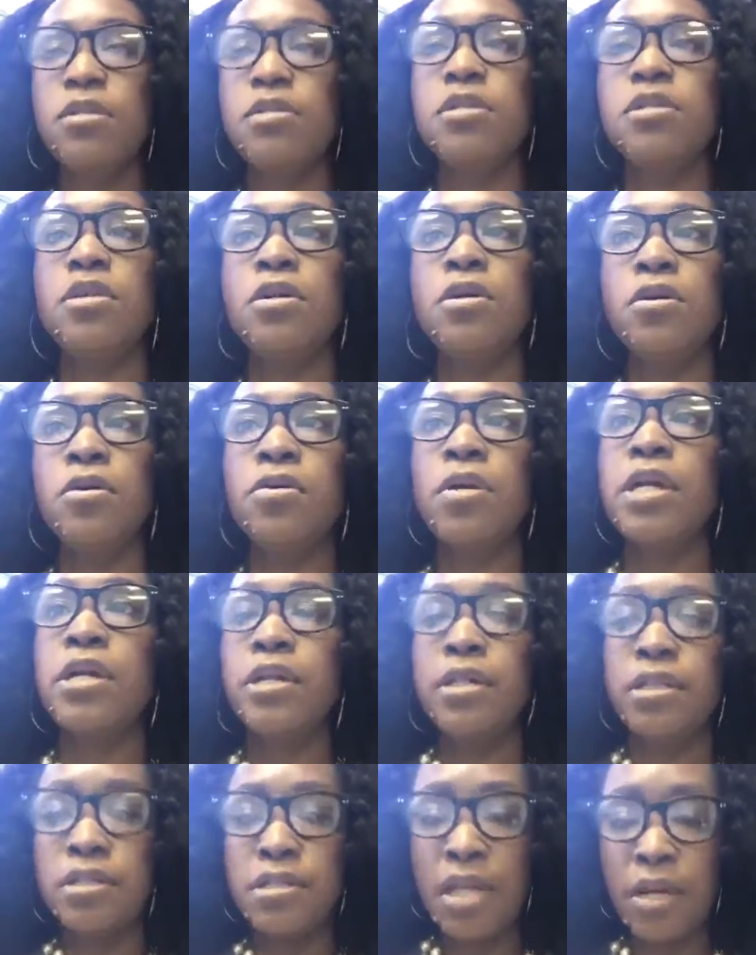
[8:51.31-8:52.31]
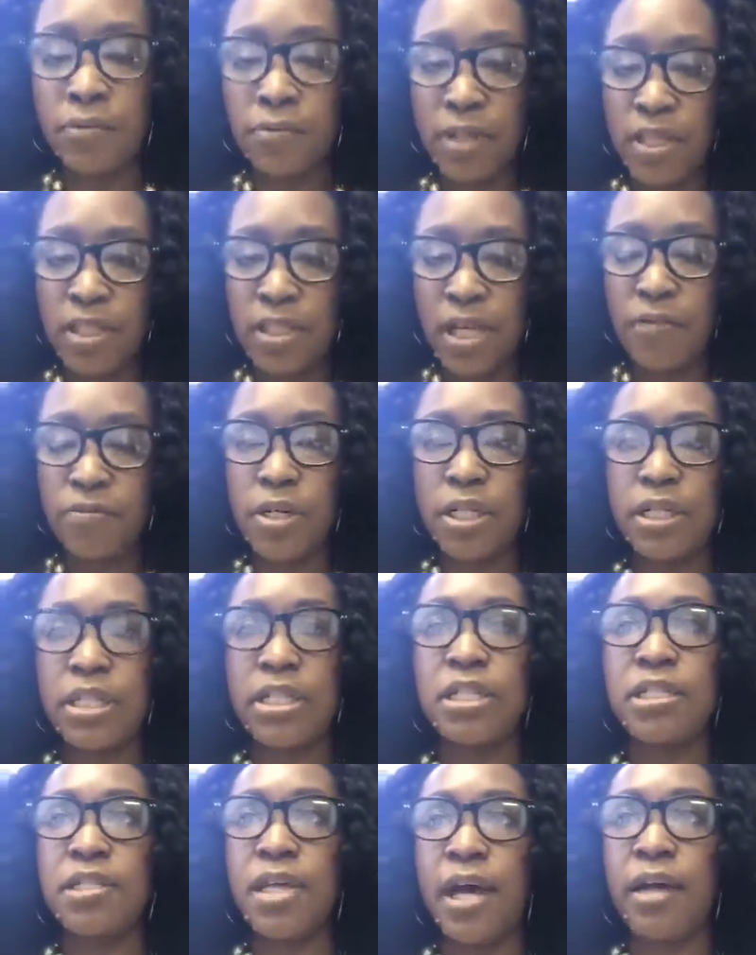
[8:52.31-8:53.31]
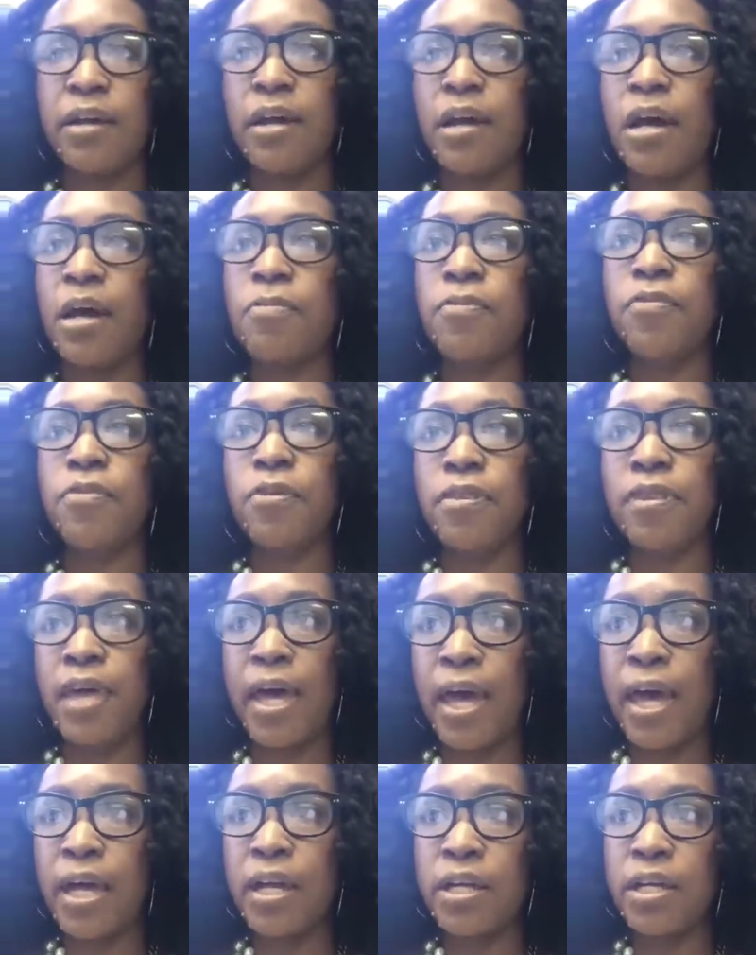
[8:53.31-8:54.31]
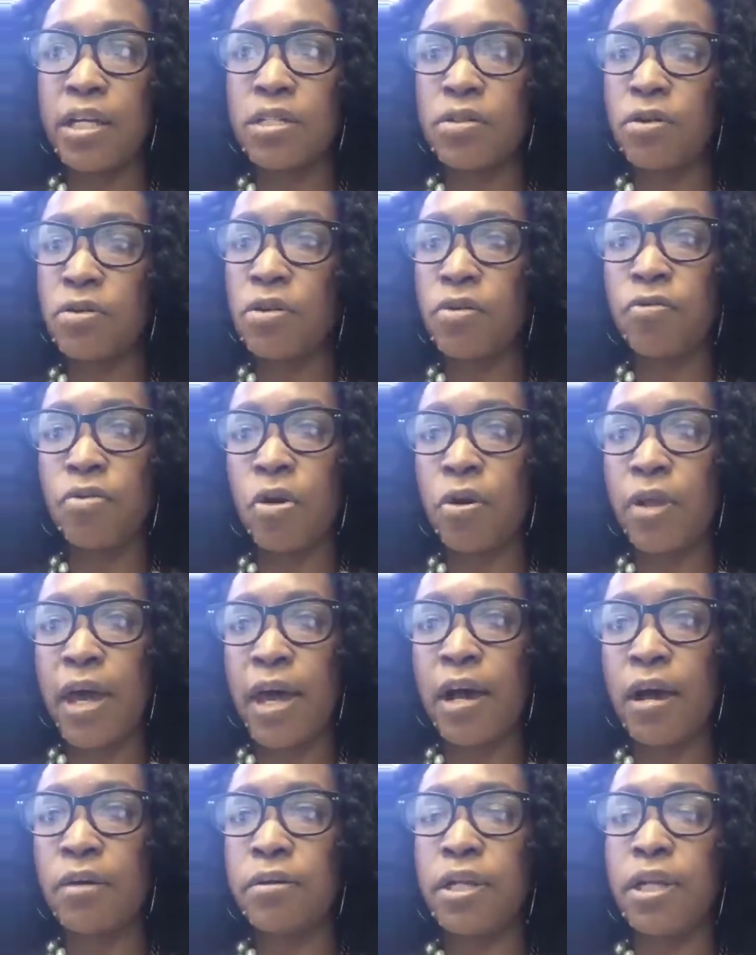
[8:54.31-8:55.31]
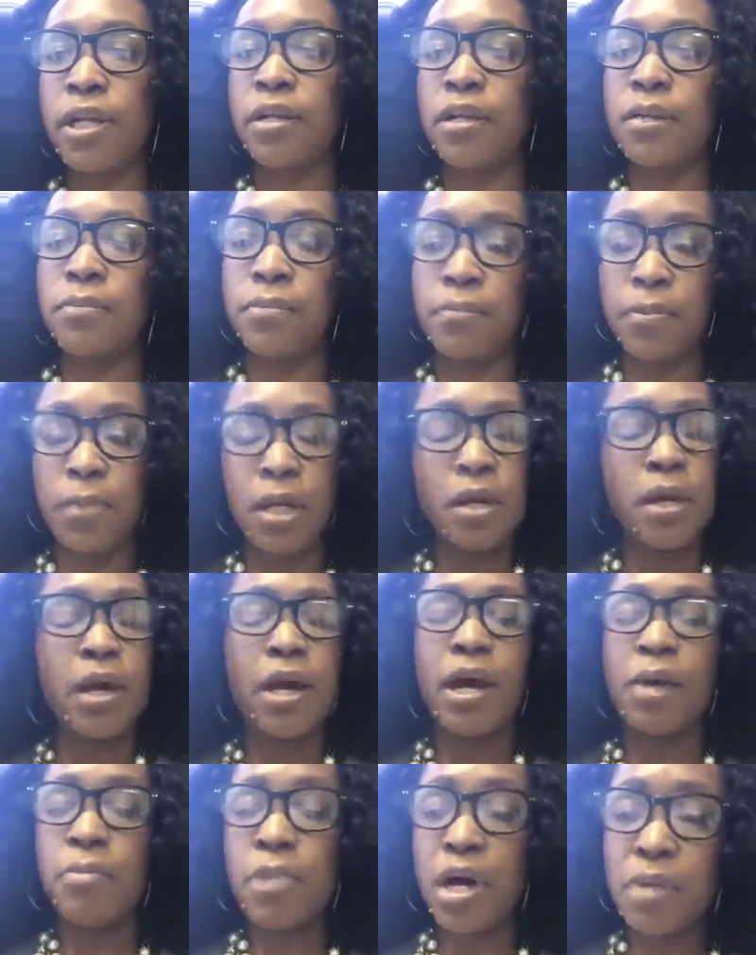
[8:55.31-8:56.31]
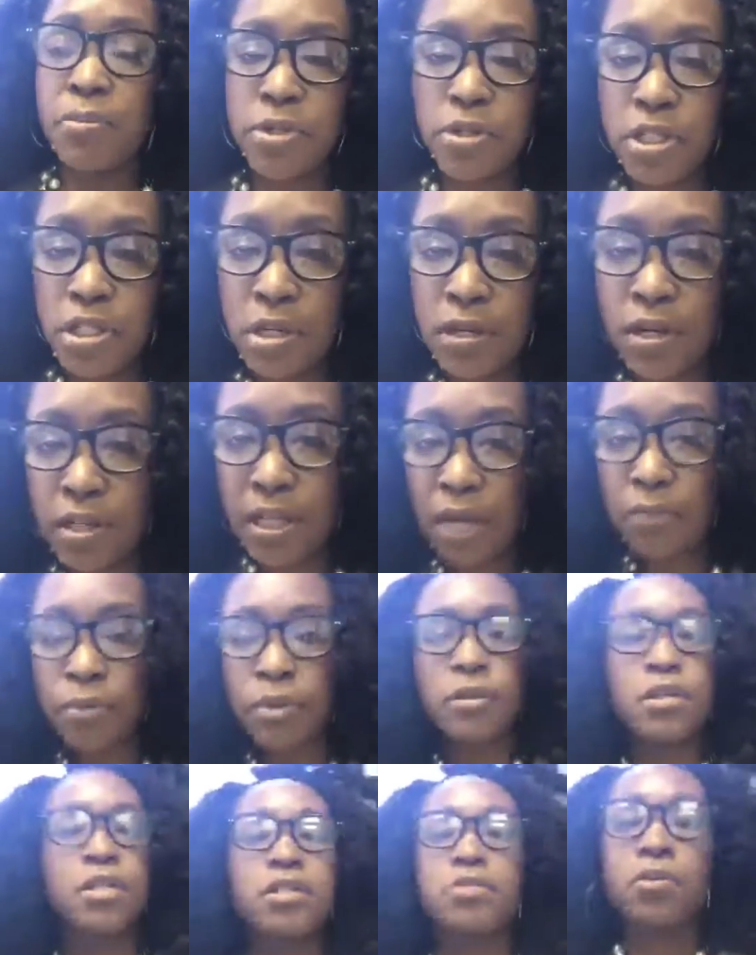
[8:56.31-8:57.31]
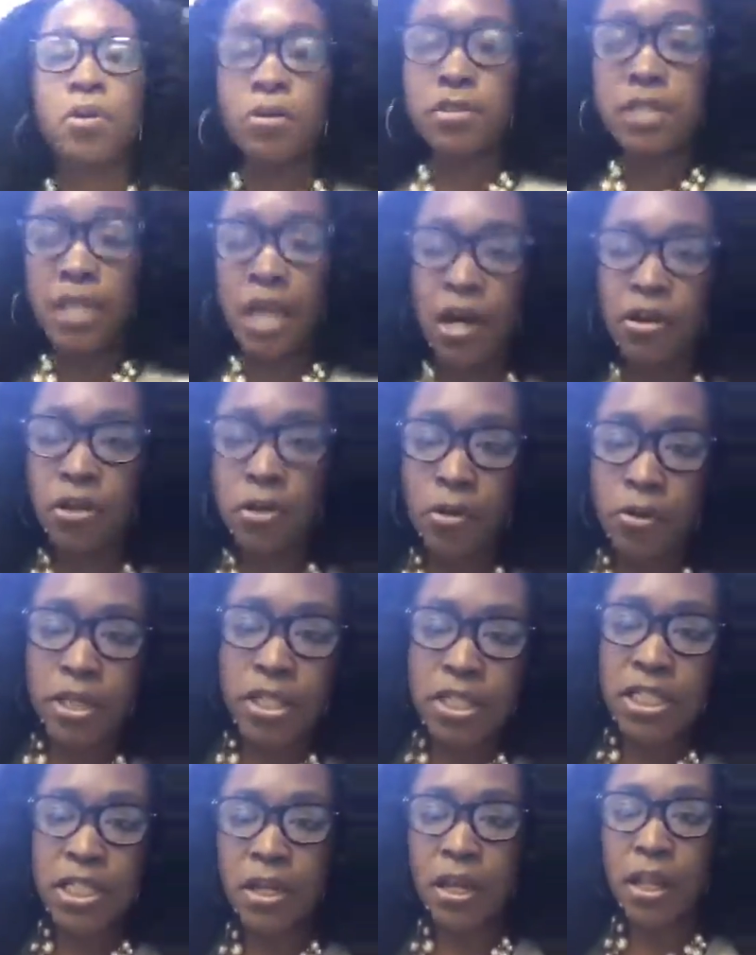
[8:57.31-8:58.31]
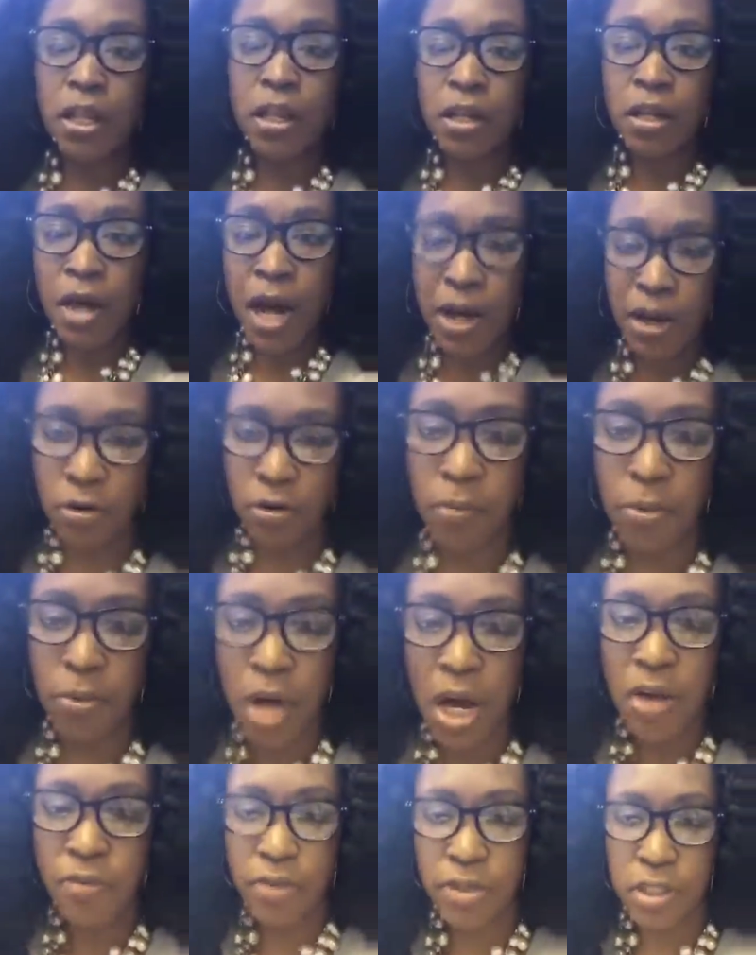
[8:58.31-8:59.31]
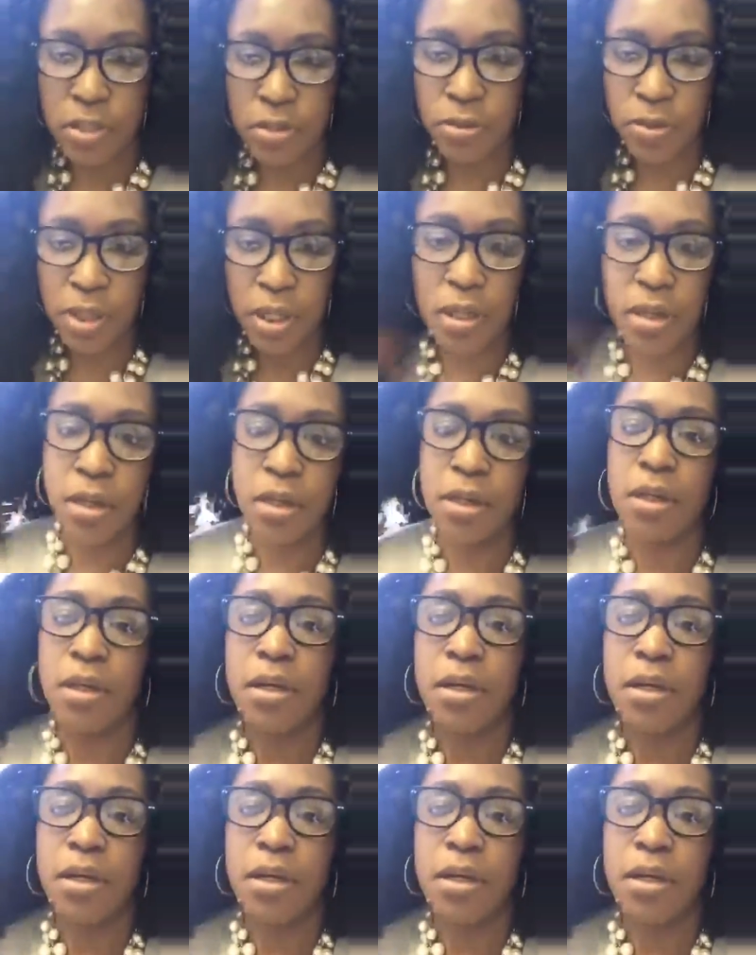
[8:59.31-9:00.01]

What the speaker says: So definitely sign up for that. It's going to roll out, and I'm almost certain that when this rolls out, you're going to see a lot of nonprofits doing it.